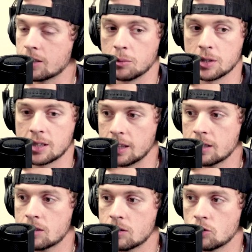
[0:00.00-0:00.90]
Because it was
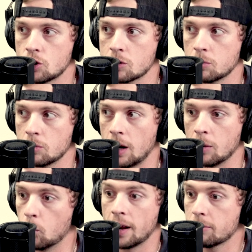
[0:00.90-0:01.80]
this
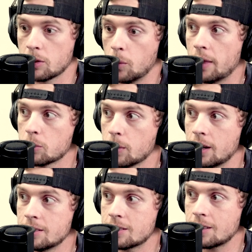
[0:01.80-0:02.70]
in whatever the weather was.